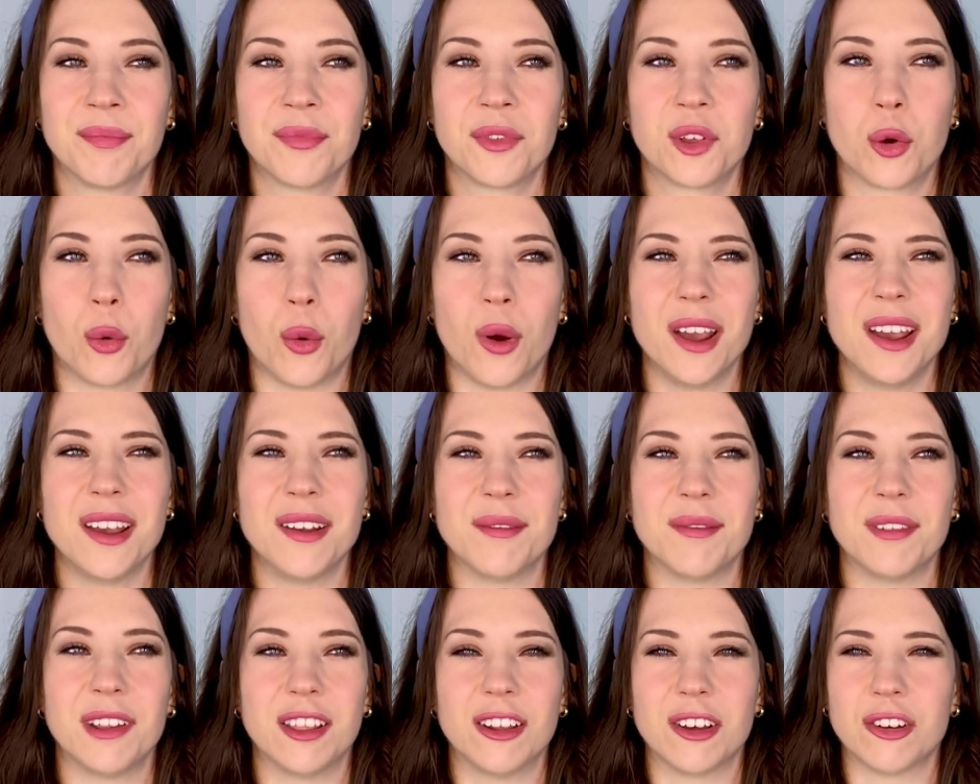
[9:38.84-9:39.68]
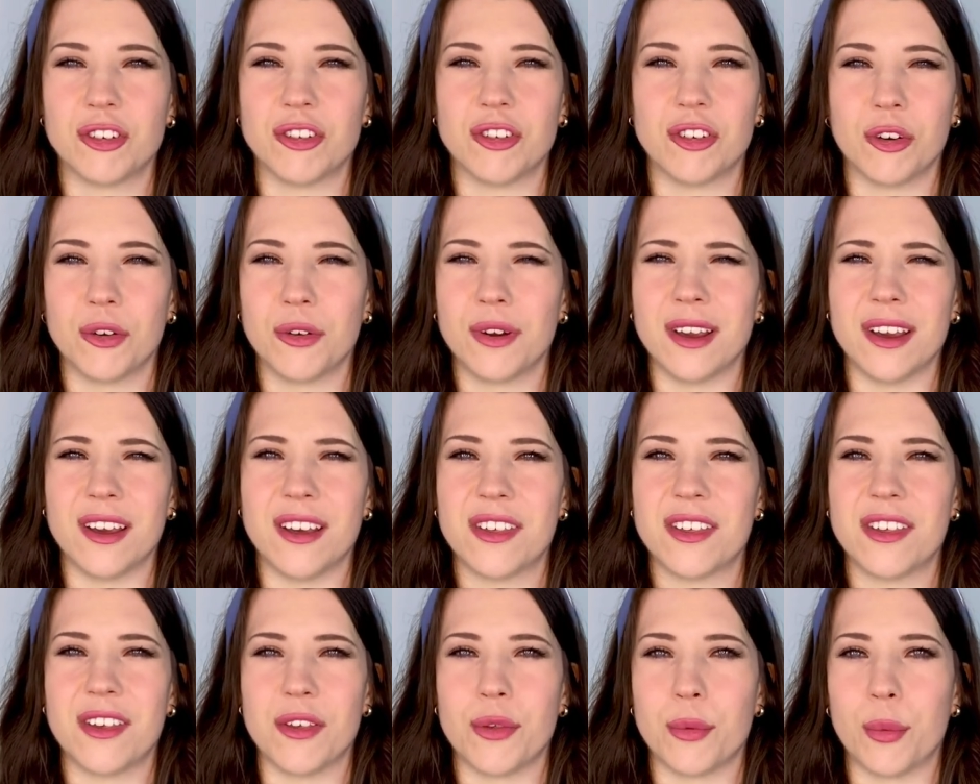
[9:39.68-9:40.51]
Quite
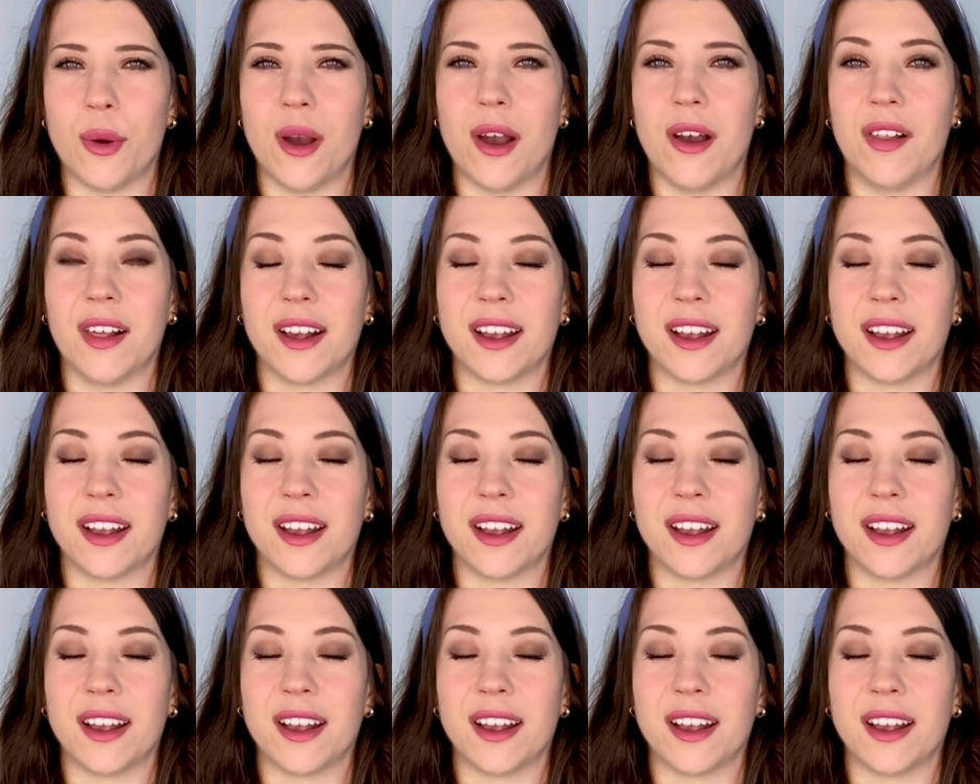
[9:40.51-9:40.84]
luxurious as well.